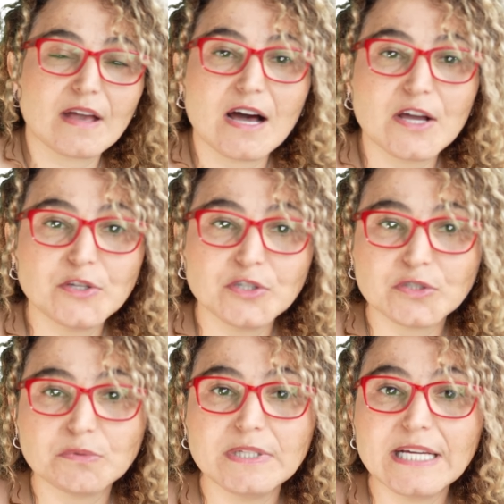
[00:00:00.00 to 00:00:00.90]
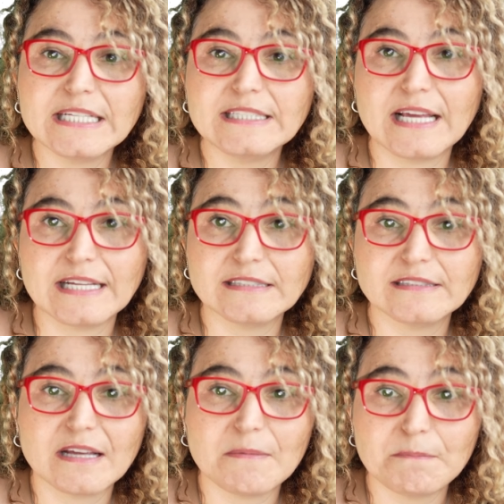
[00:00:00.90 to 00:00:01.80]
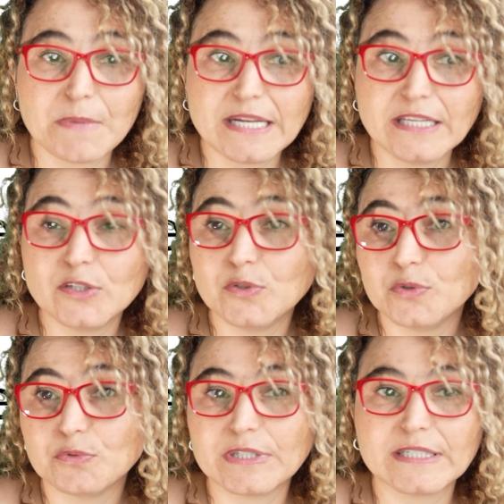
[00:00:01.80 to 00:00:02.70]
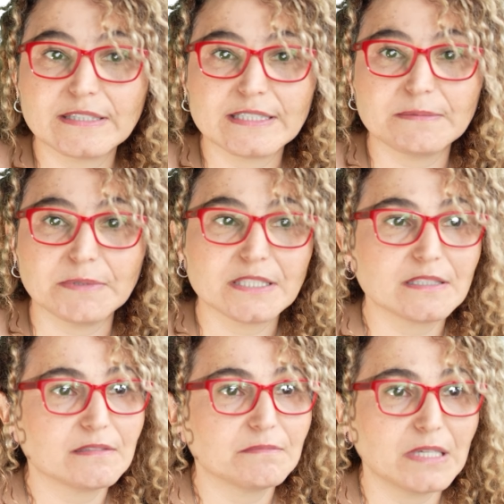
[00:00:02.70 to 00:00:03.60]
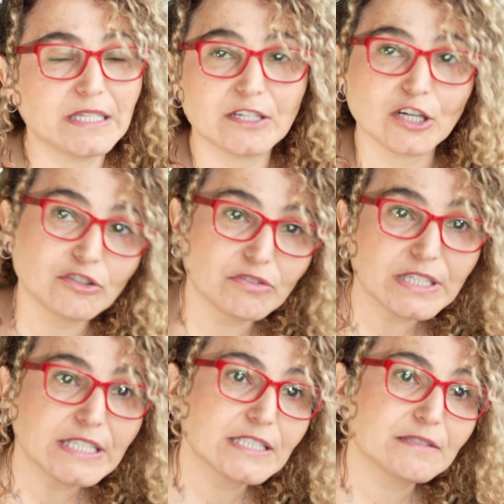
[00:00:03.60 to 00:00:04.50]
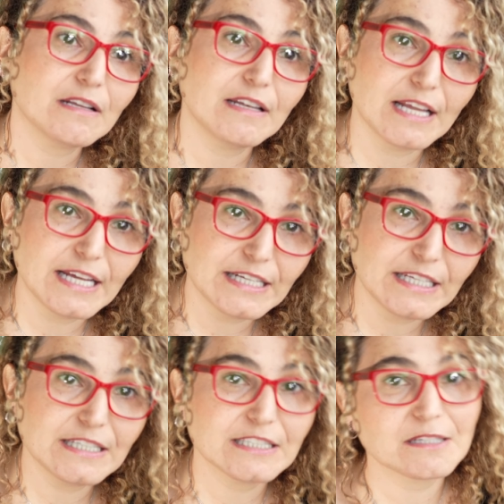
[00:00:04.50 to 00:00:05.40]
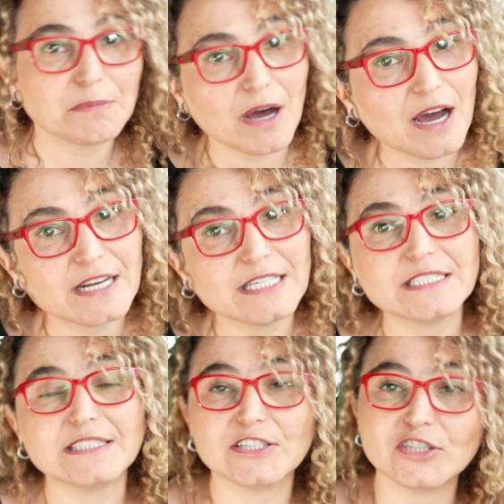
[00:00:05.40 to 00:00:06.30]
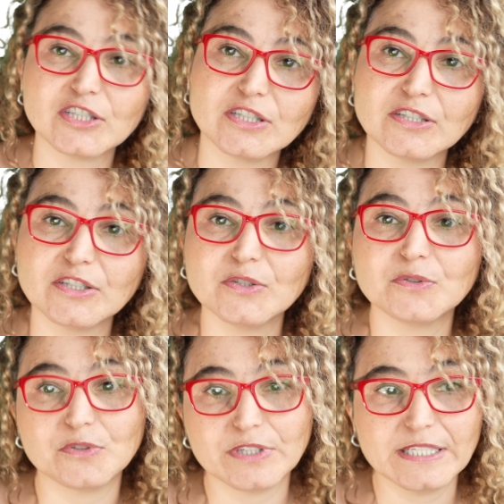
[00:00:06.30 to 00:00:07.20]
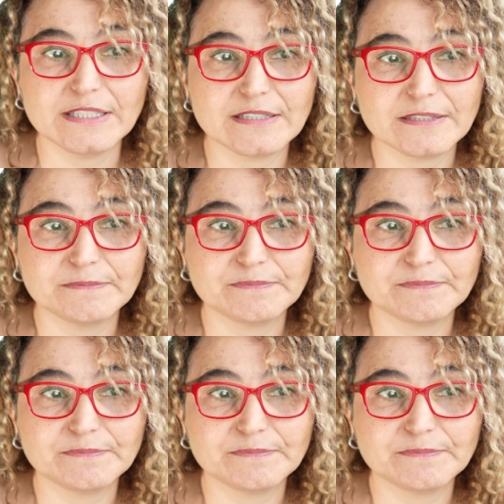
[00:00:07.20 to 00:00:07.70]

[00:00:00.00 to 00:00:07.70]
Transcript: I usually attend many during Christmas. Many countries, ladies, parties, dictionary, or keys.